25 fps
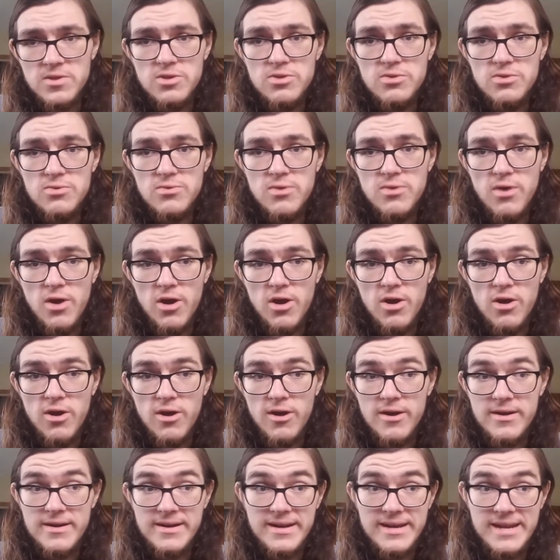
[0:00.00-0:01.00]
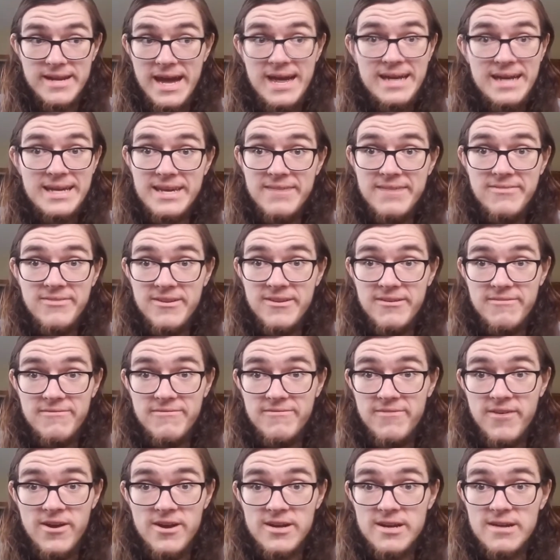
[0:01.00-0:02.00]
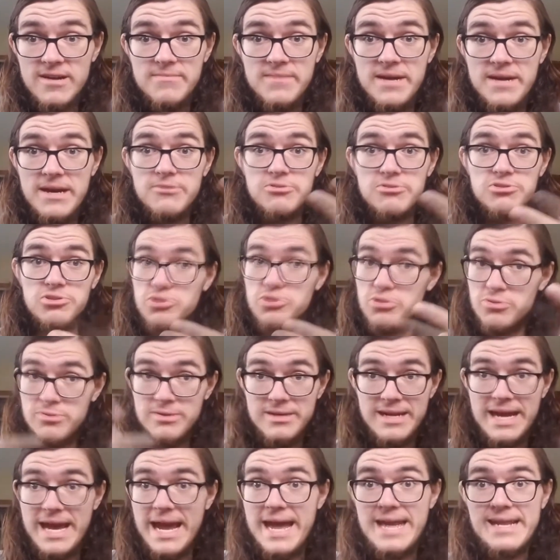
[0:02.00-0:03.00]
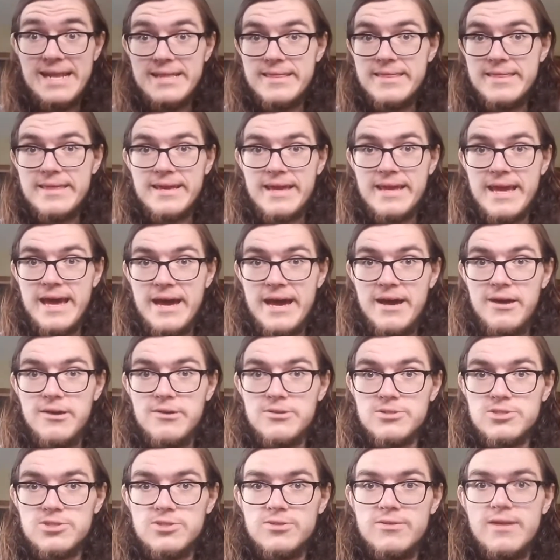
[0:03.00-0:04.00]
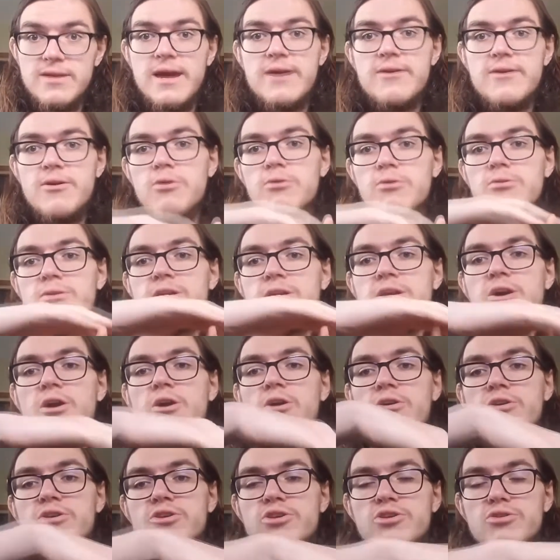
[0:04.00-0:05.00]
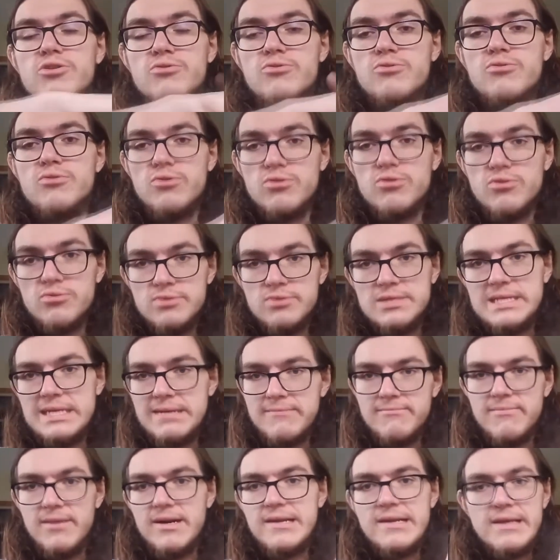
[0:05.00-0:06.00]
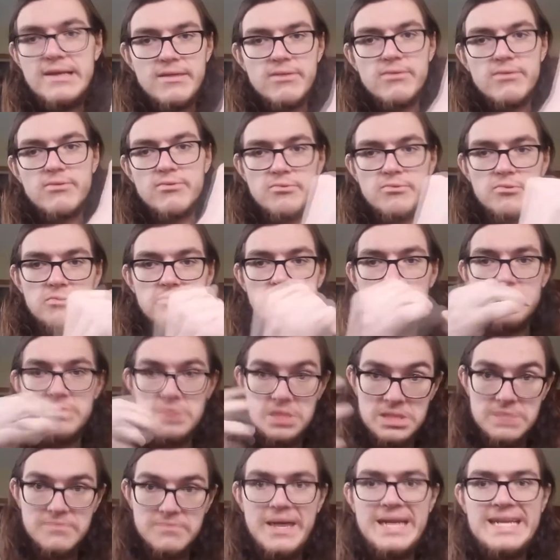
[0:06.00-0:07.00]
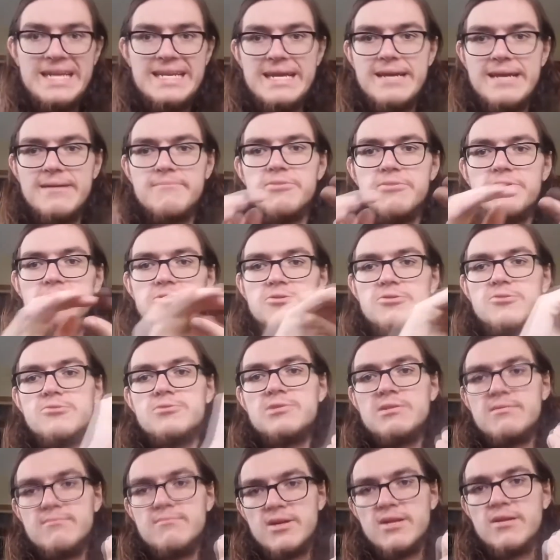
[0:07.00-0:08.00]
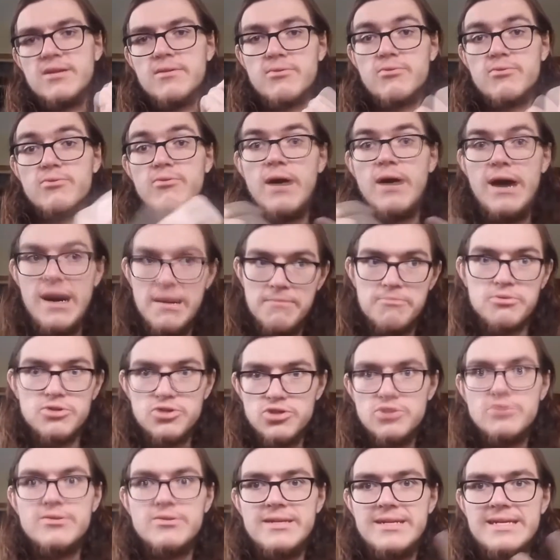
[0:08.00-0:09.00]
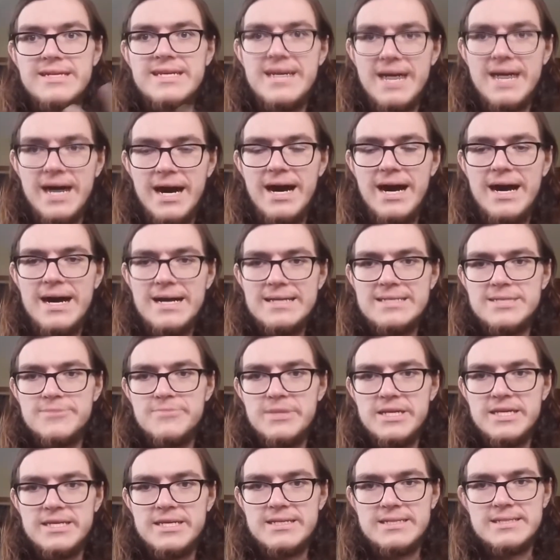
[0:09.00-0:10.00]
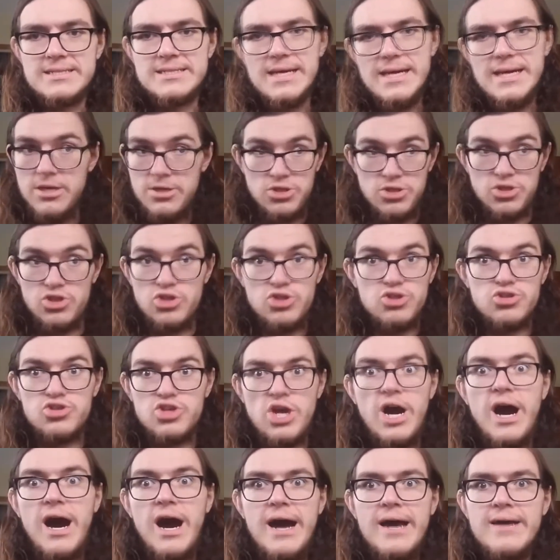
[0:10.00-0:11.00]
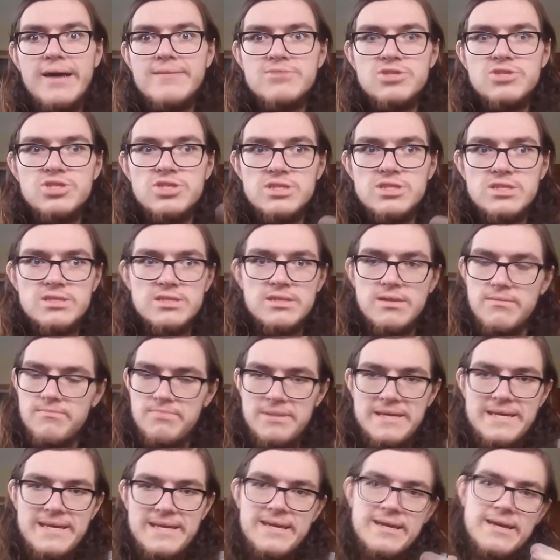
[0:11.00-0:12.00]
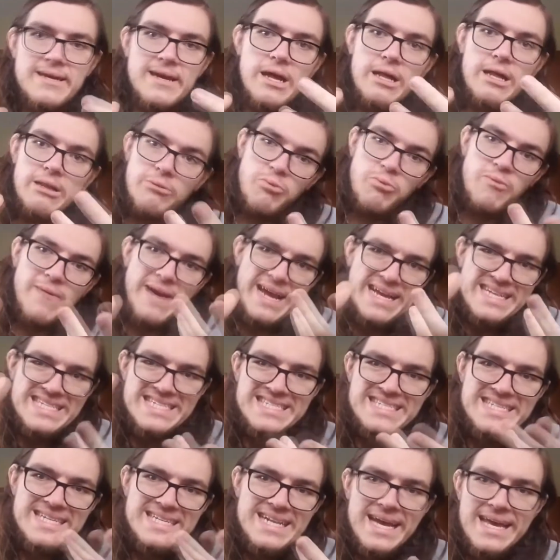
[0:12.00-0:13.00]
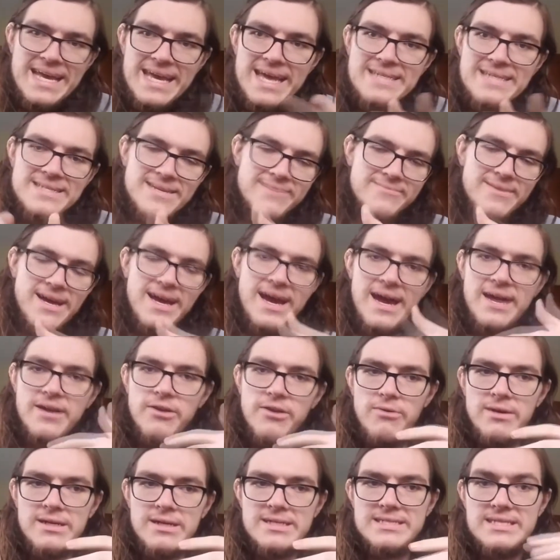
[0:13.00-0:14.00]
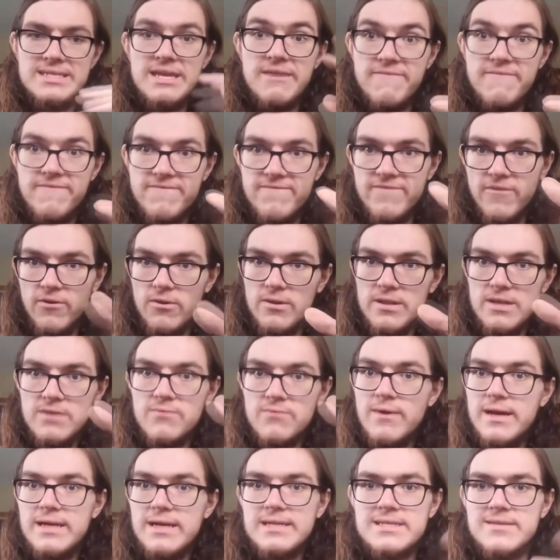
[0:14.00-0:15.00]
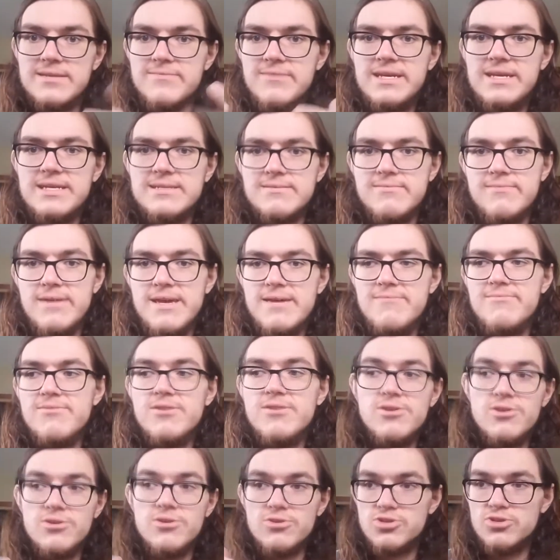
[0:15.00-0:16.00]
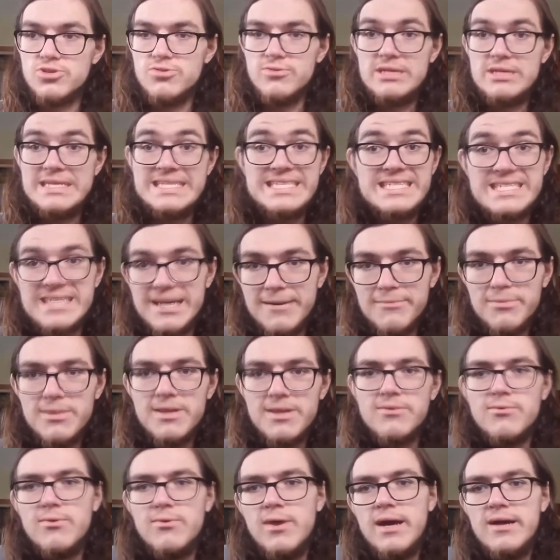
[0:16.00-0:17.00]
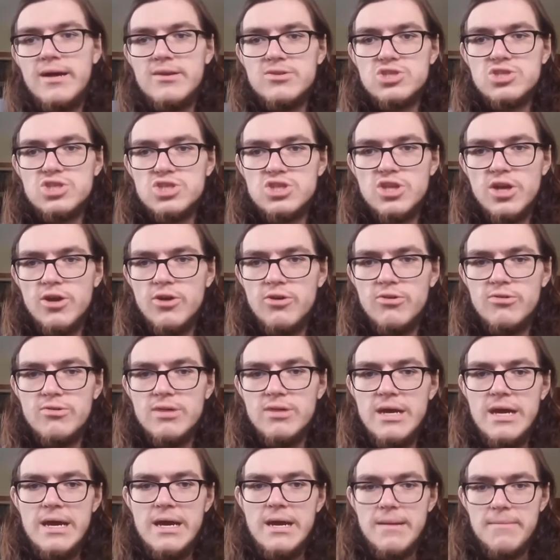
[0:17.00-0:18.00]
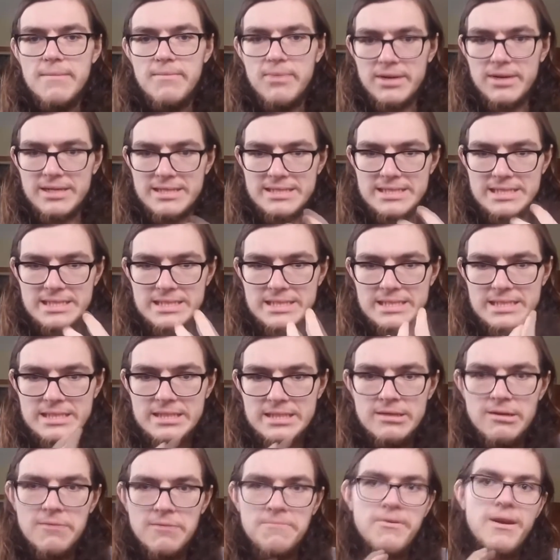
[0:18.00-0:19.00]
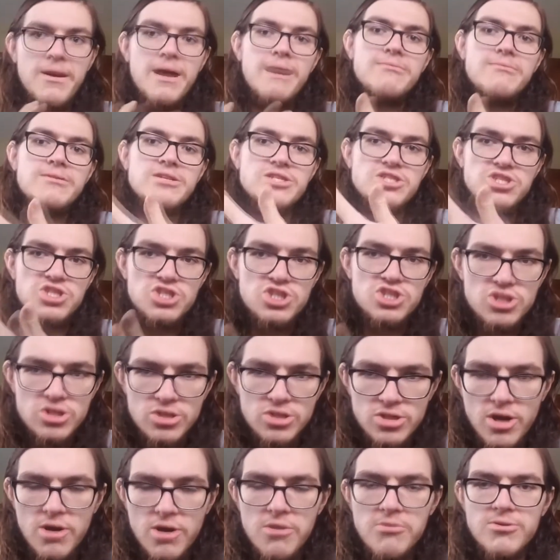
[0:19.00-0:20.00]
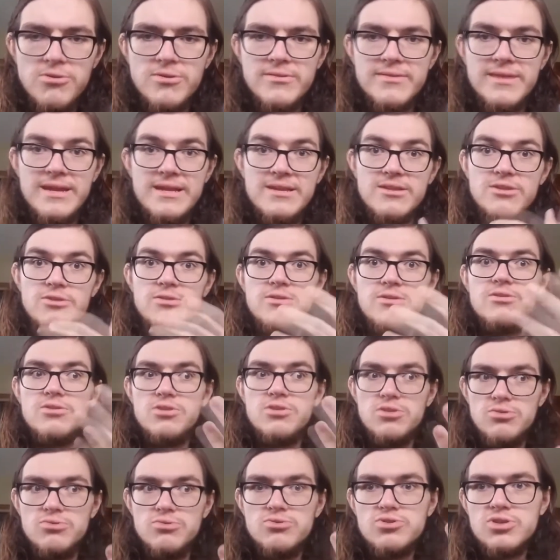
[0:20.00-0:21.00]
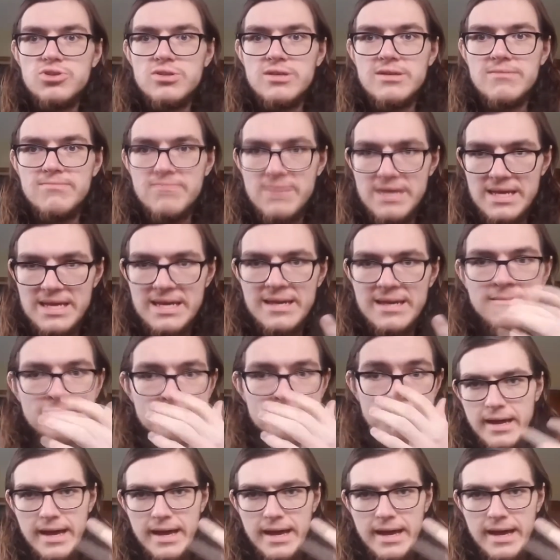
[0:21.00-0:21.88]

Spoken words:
You are not giving a fuck about doing anything else, so not only are you losing money through spending, but you're losing money through opportunity cost because your time's just being wasted, I guess. I don't want to say fully wasted because maybe you're doing something while stoned, but it's still probably slower than you usually be.